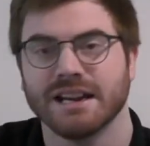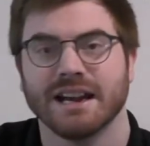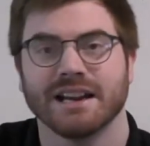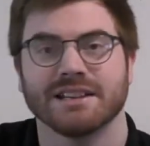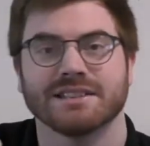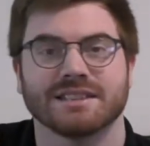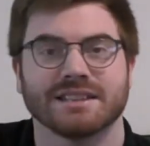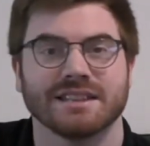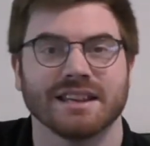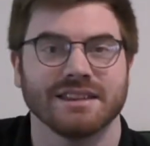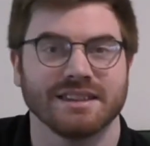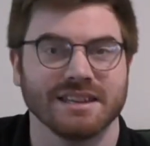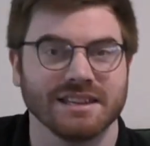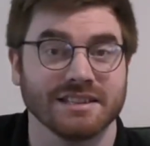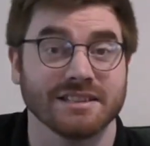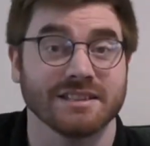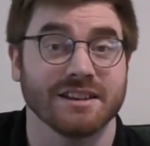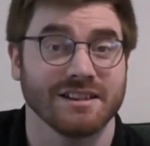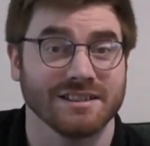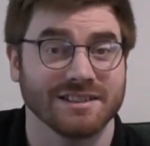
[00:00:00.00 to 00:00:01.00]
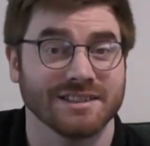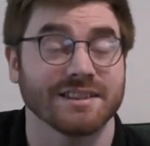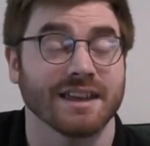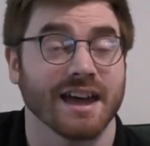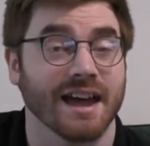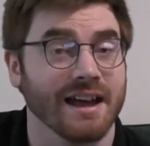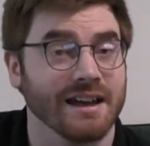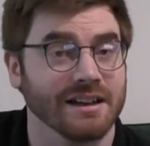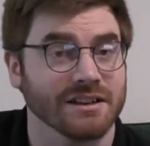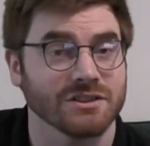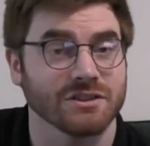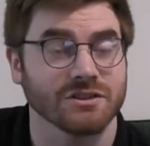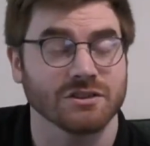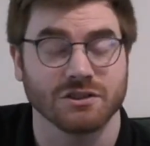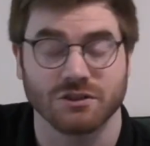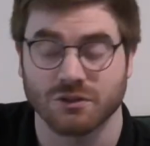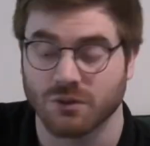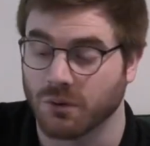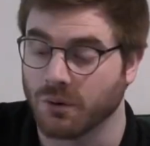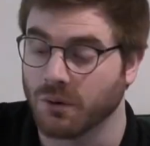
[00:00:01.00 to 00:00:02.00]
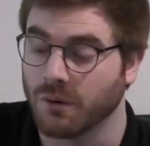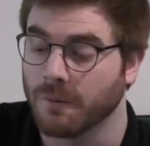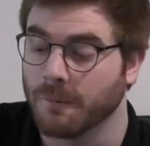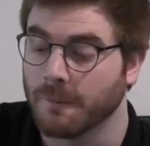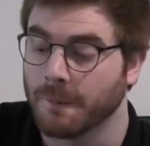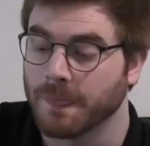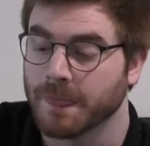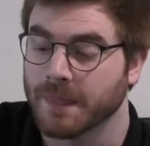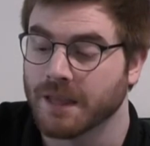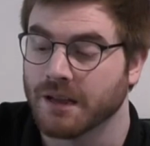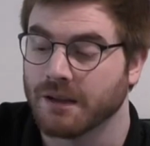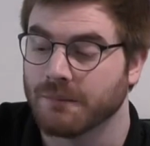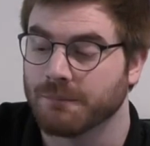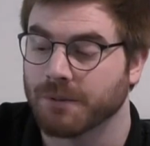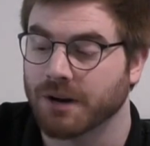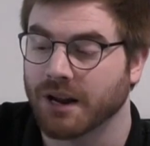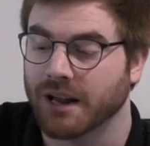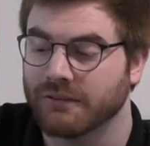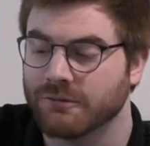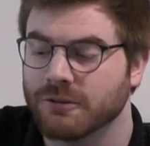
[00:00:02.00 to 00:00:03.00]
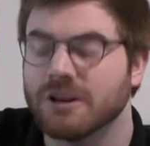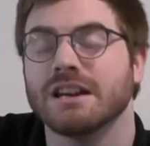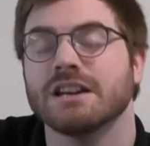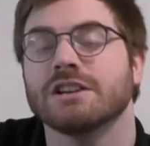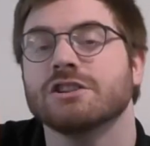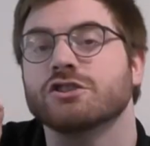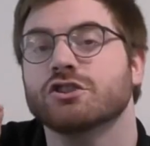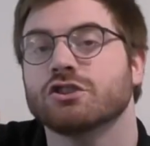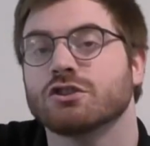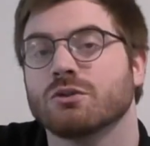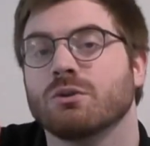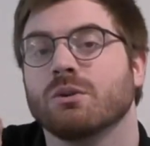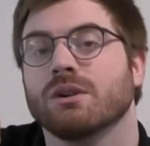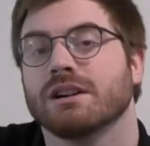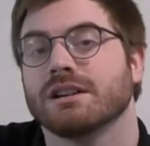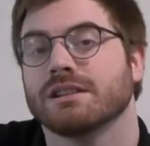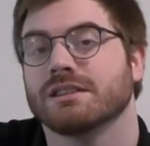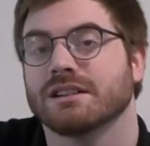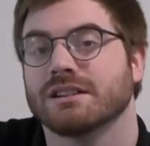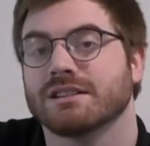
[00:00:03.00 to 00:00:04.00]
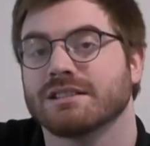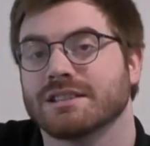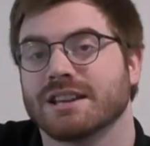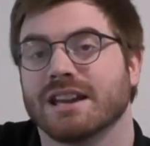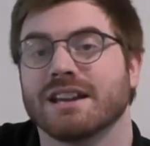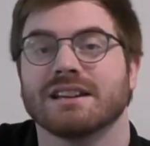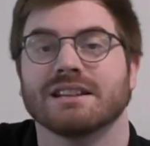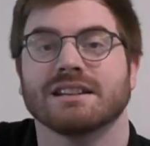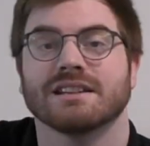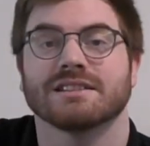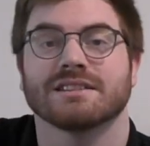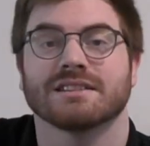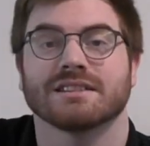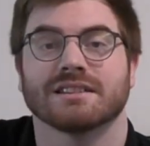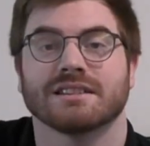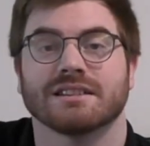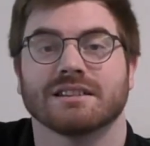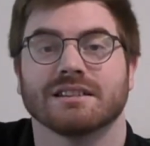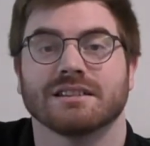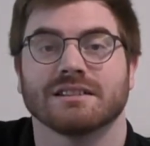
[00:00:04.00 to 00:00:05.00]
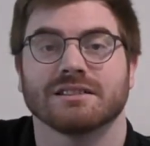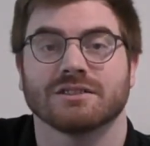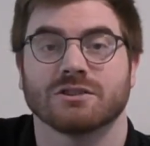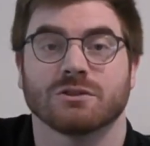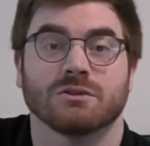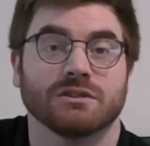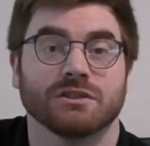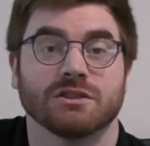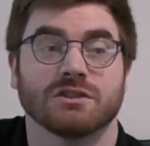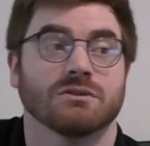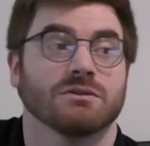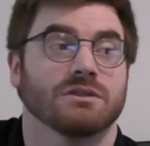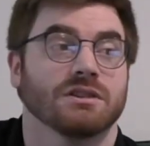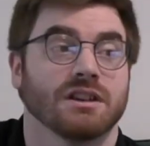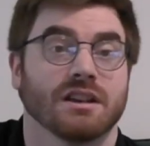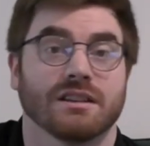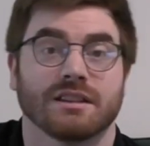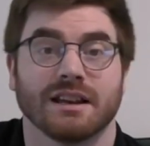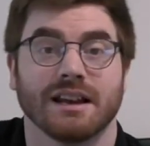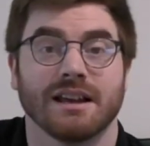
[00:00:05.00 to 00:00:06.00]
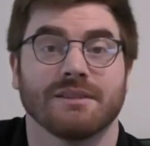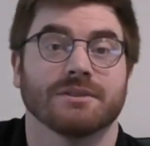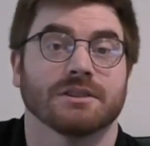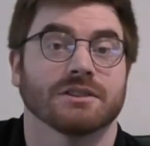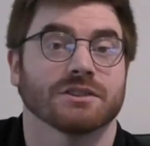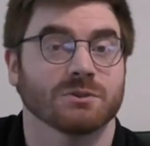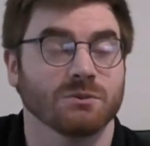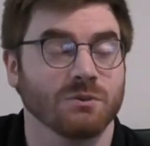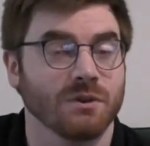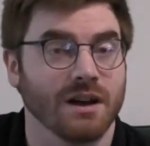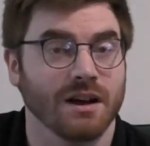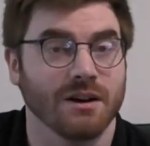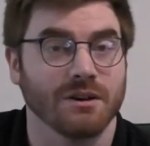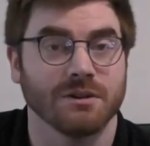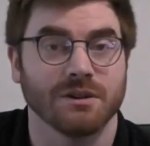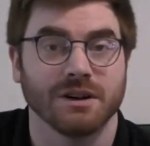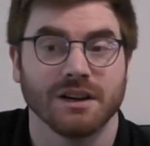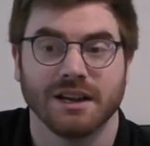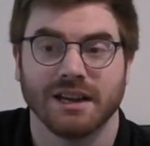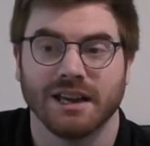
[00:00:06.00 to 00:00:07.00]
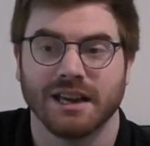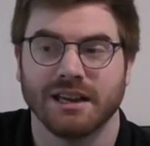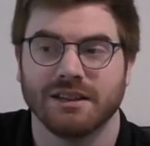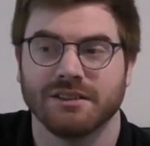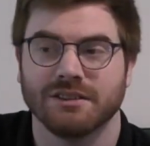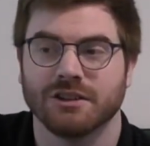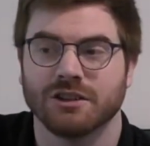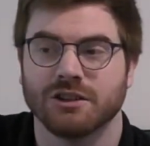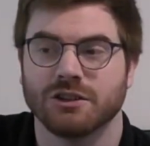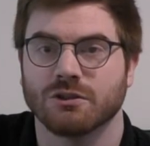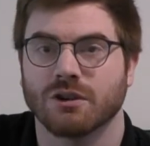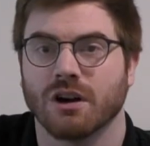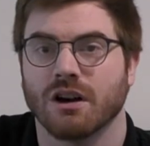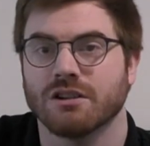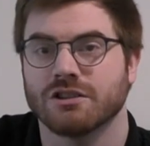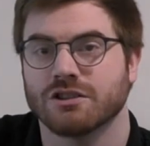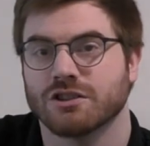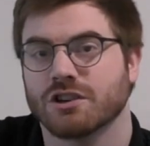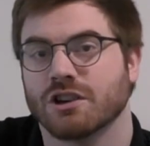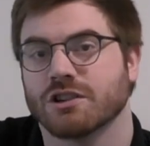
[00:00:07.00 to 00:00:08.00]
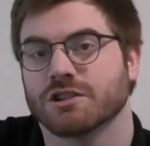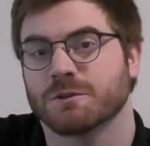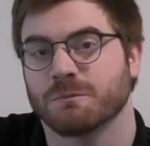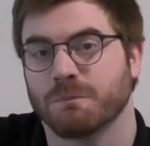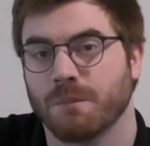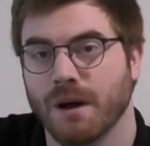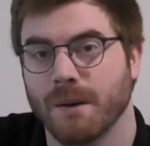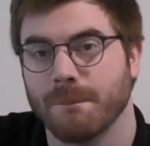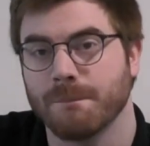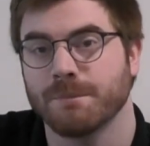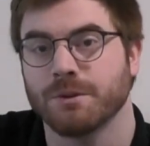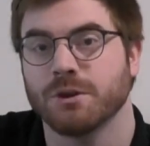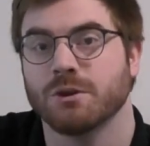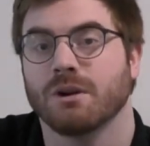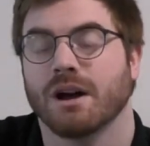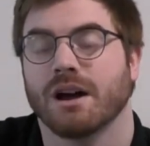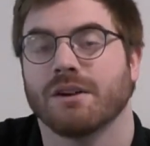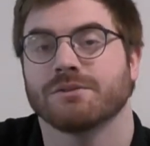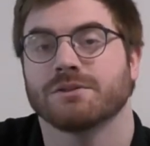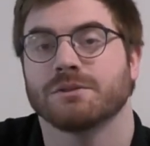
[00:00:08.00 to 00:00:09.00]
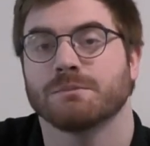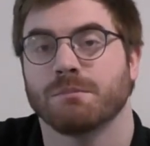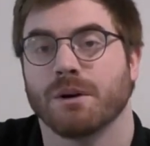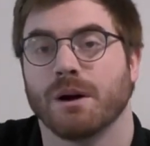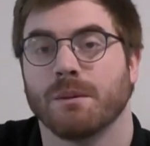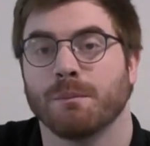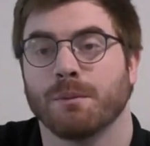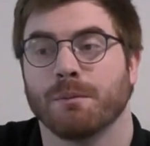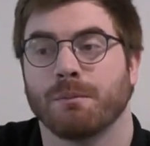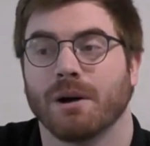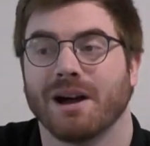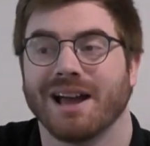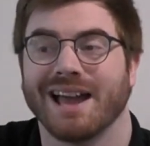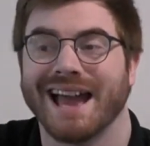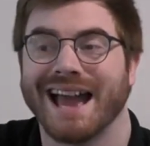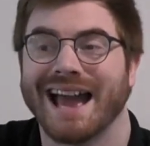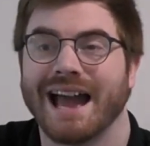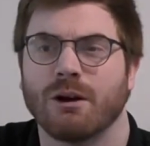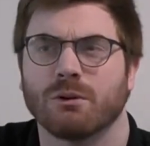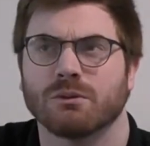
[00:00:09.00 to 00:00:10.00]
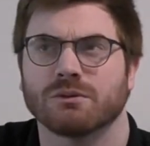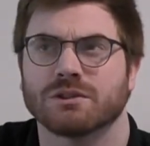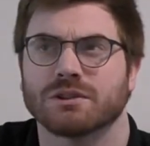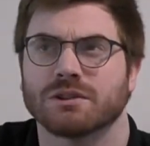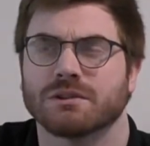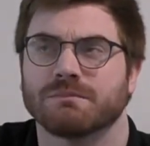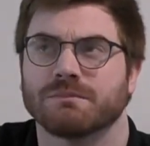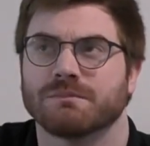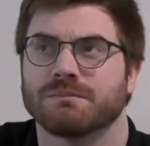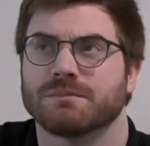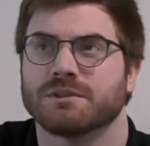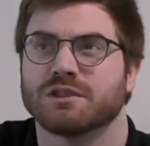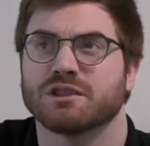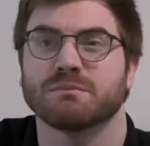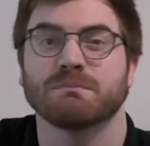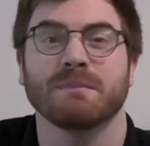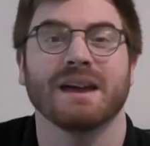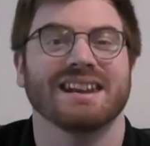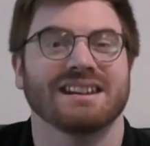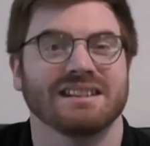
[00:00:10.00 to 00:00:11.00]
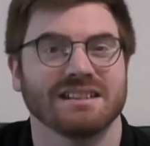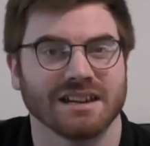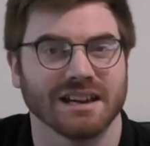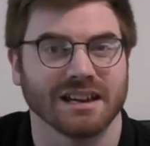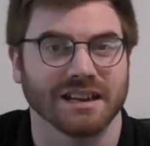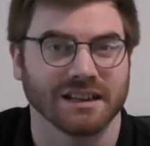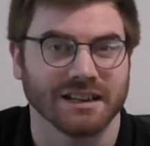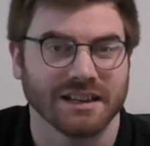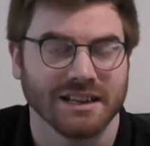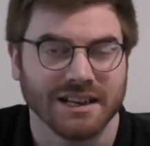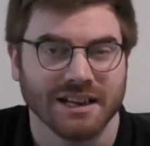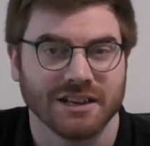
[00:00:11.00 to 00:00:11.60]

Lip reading: And so then this does that, as you saw, but I really enjoy that it's taken it to another level as well, in that you can't just bump, you have to bump by outspending.